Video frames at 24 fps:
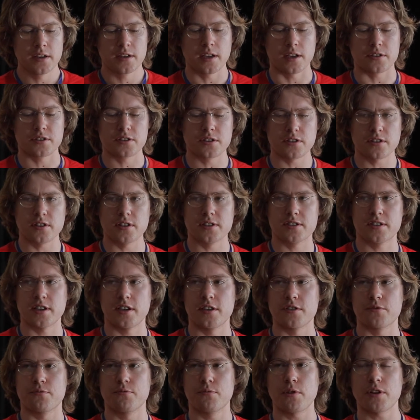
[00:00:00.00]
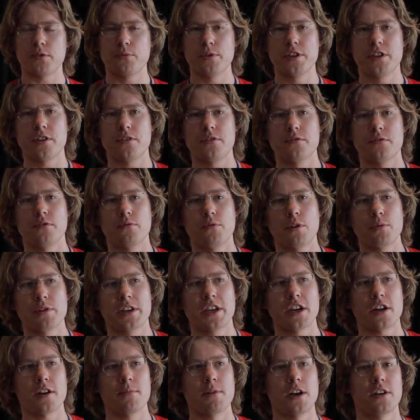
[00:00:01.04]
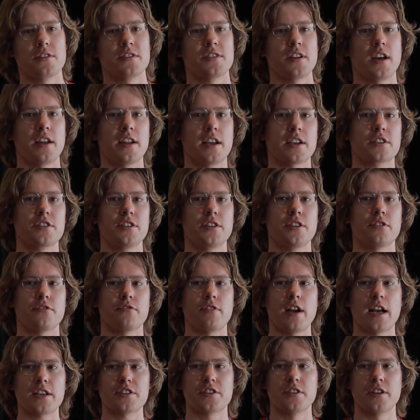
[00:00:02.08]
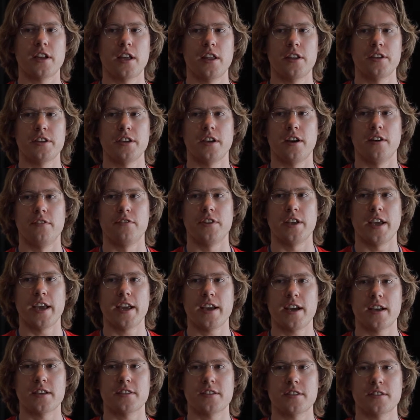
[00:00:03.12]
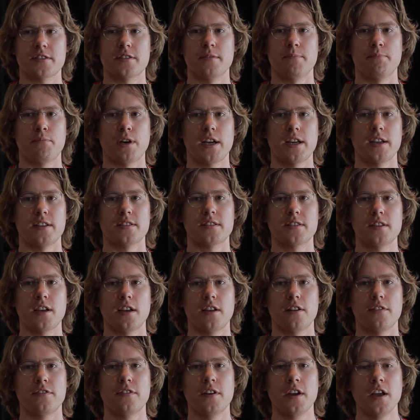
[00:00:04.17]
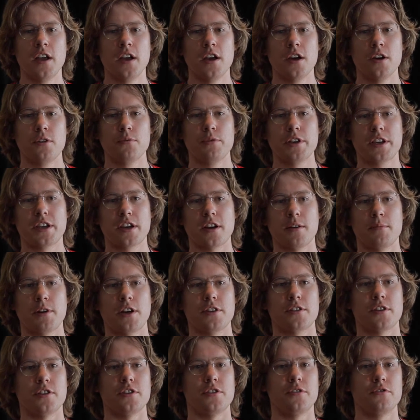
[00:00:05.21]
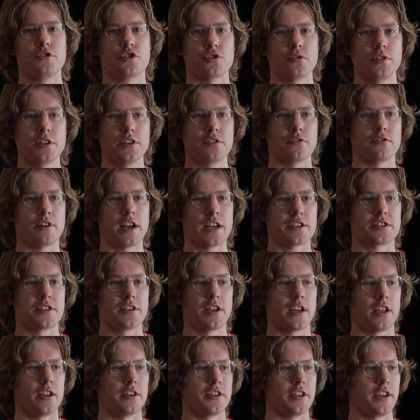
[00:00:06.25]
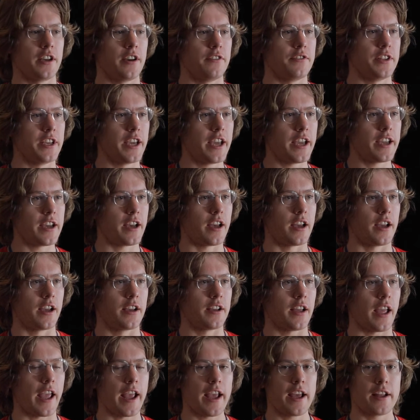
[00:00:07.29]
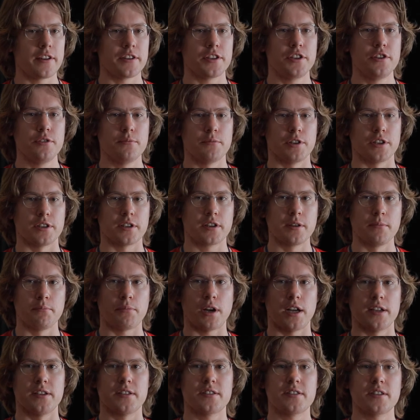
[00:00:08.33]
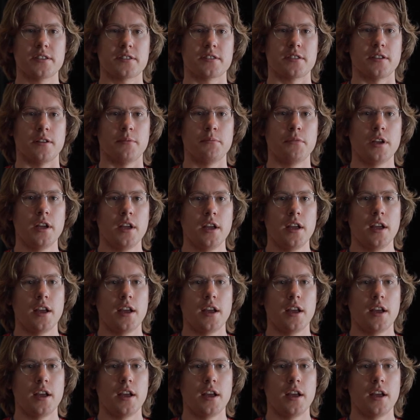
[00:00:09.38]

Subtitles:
Now, CIRL says what we care about is not actually the rationality of the AI system by itself. We care about the joint rationality of the AI and human combined system.